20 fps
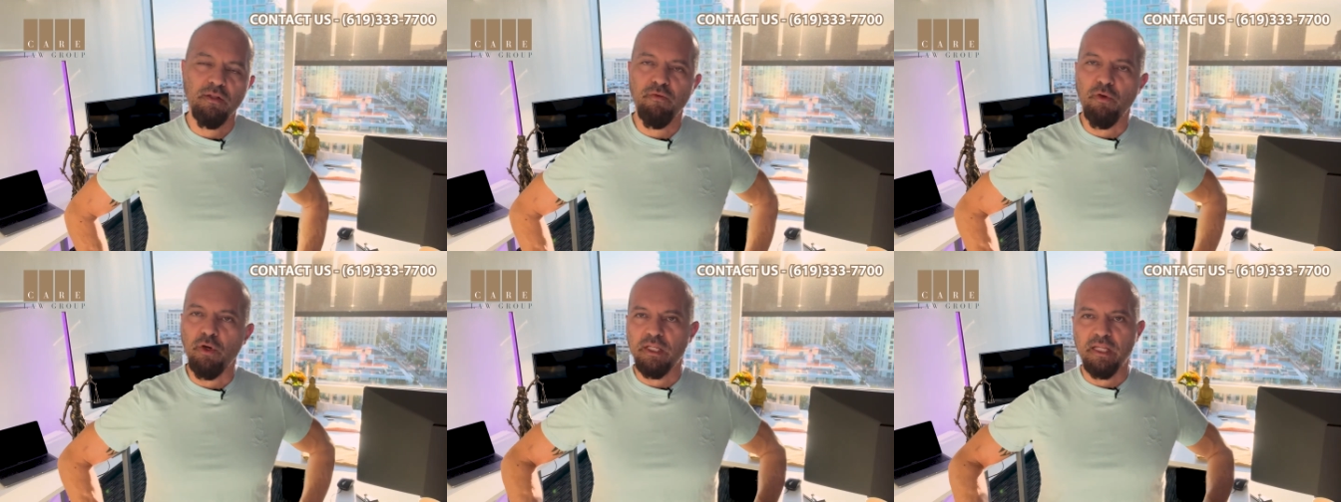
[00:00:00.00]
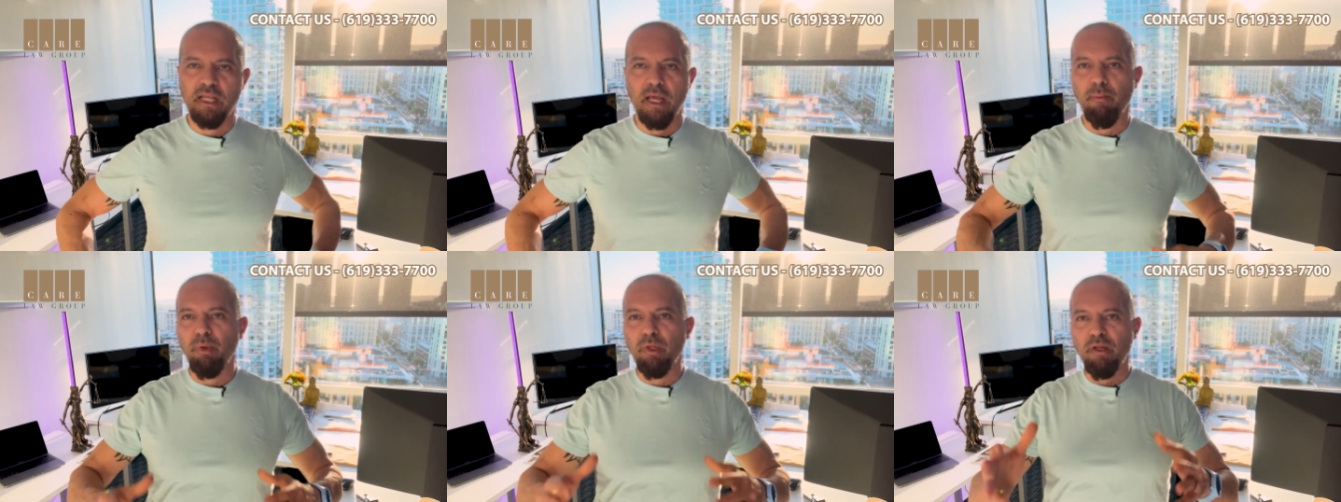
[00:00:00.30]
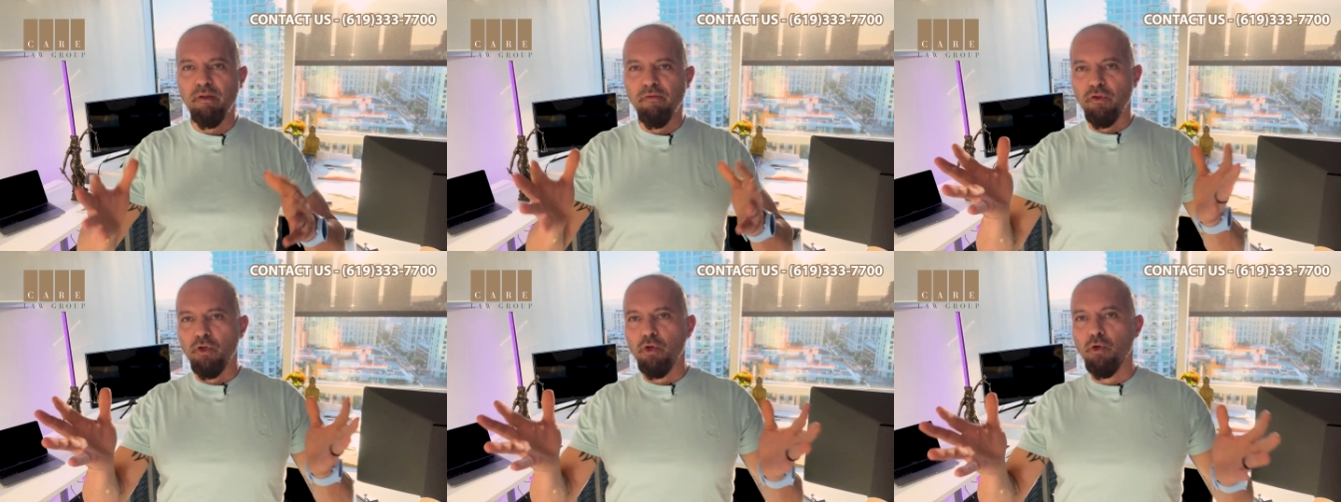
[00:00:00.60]
For example,
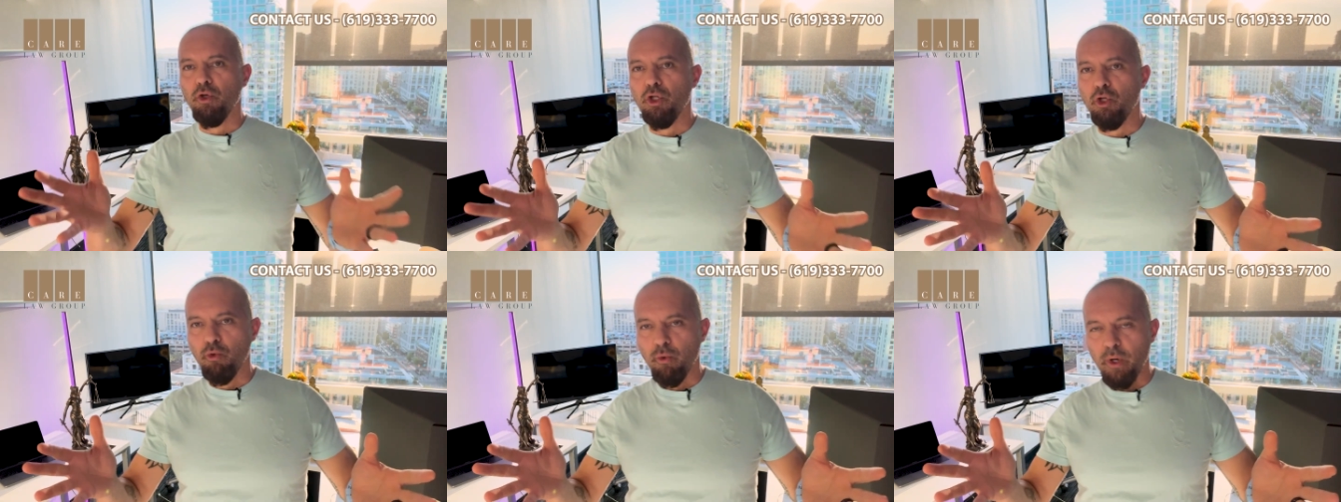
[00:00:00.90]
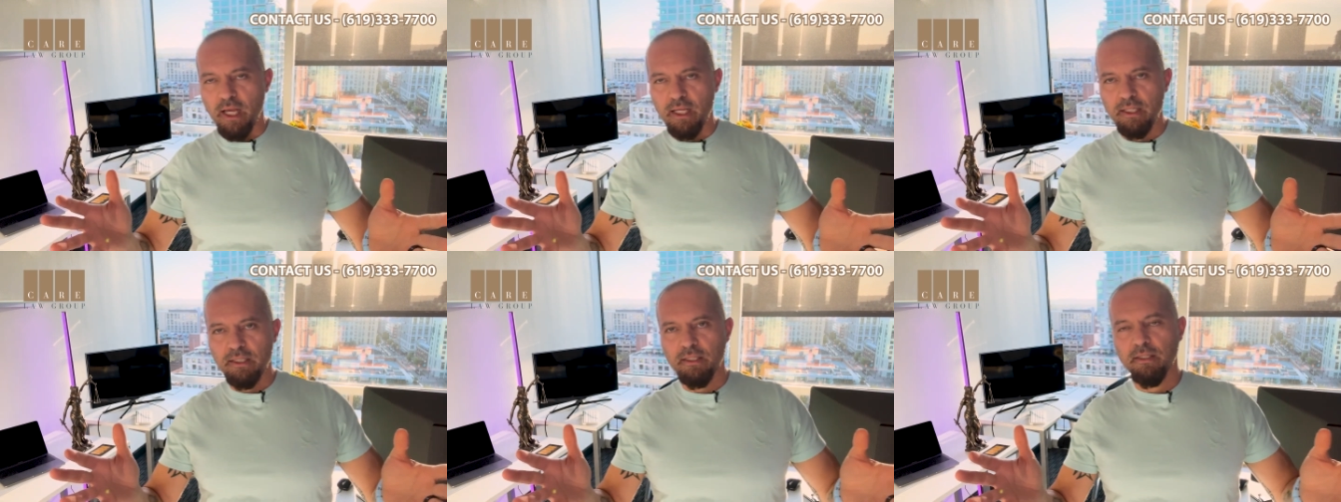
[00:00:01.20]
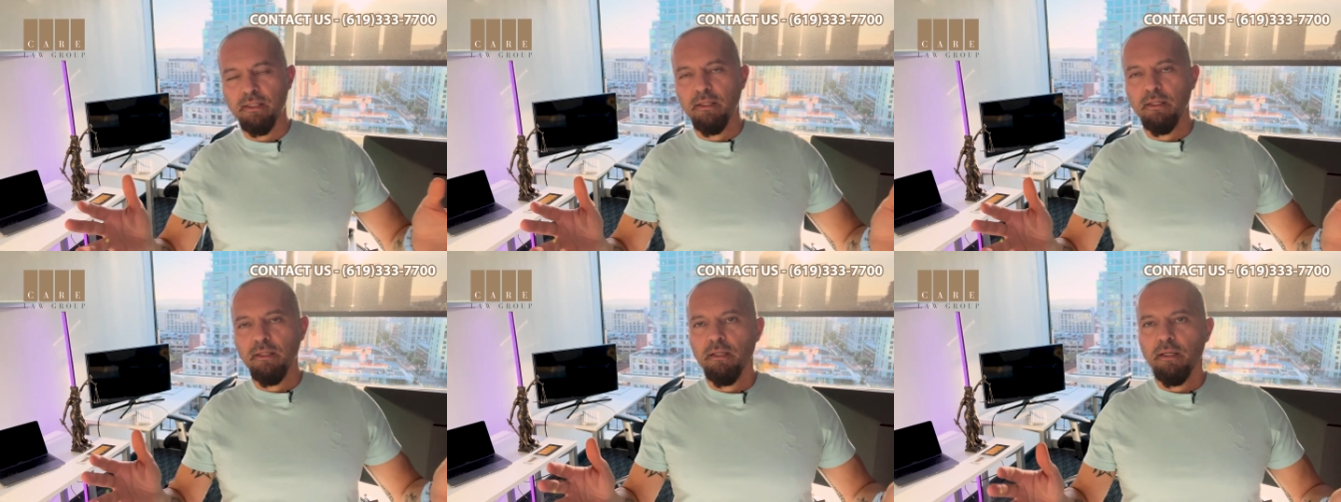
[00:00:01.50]
if you're in US
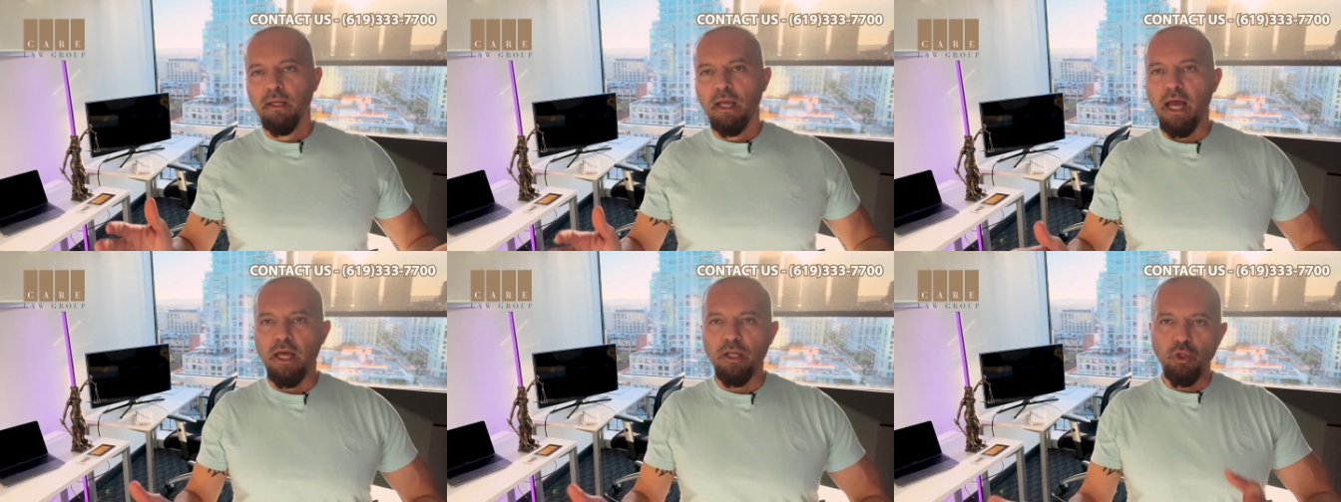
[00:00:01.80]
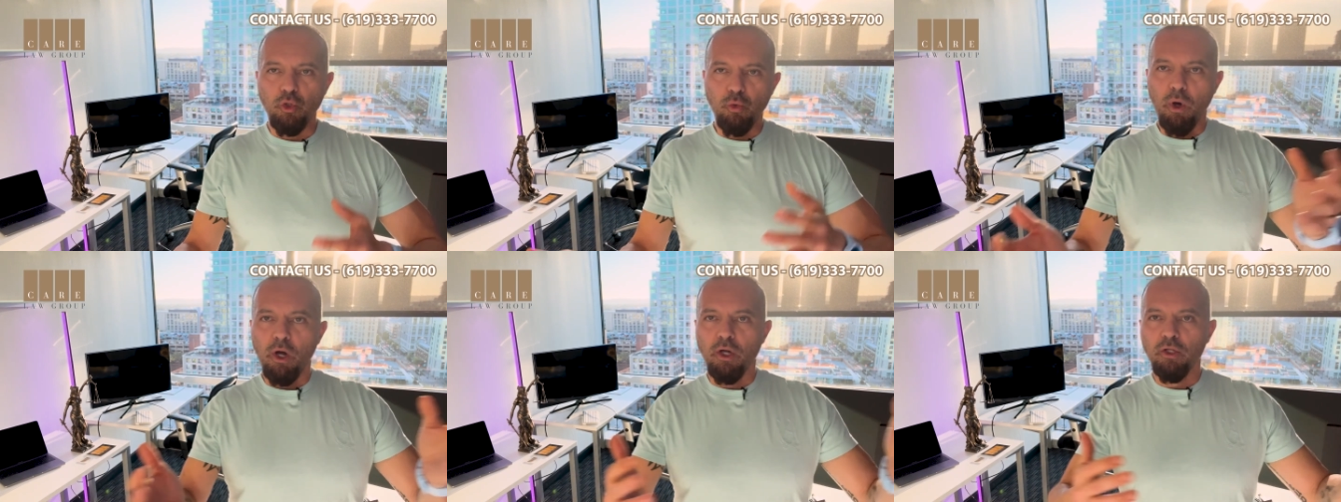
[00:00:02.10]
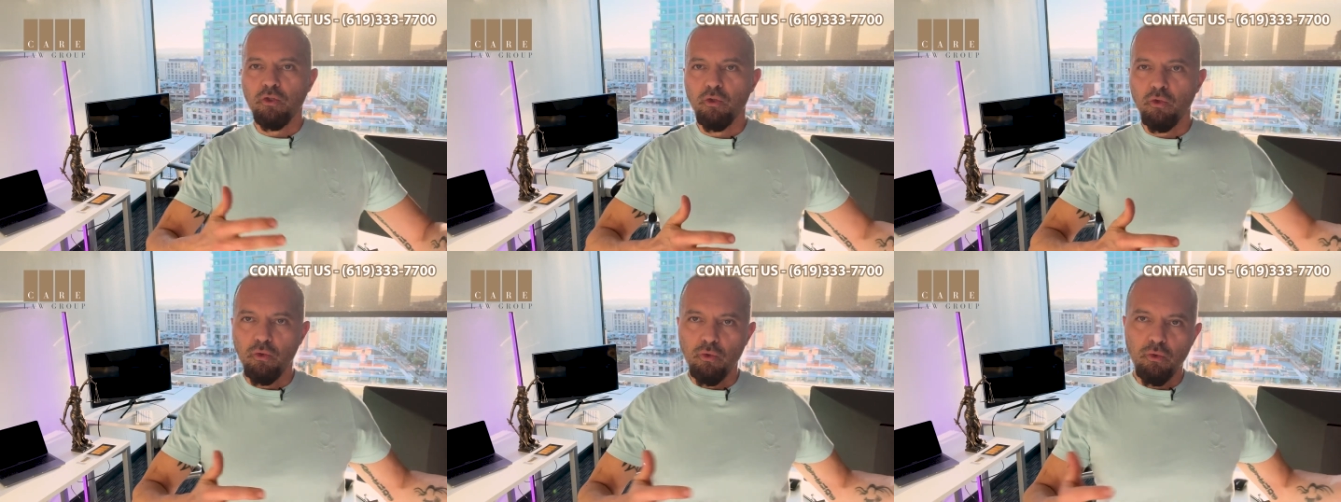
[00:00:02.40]
and you
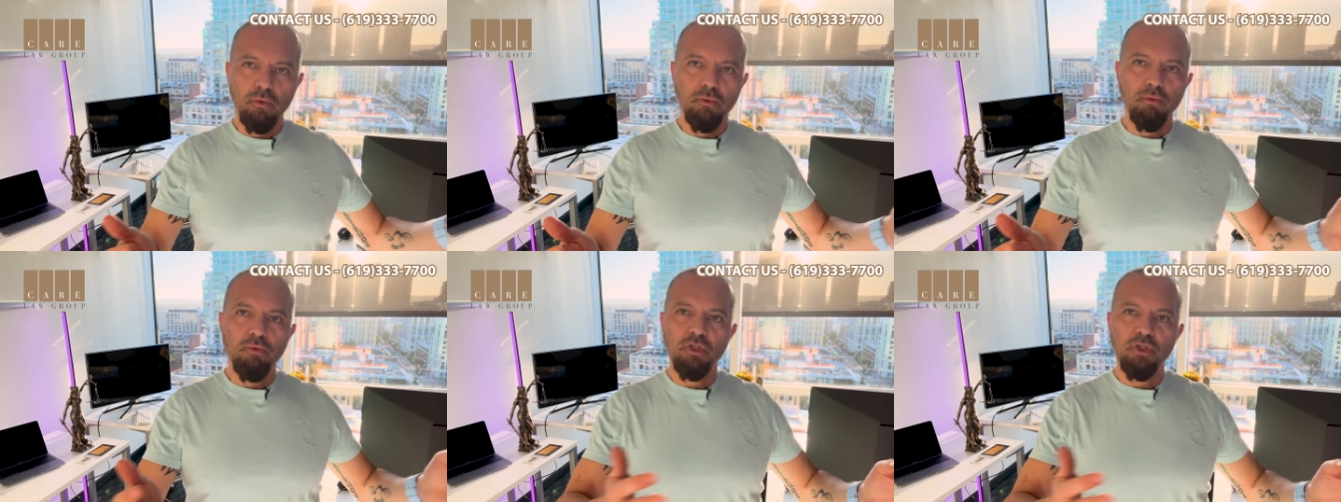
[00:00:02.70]
want to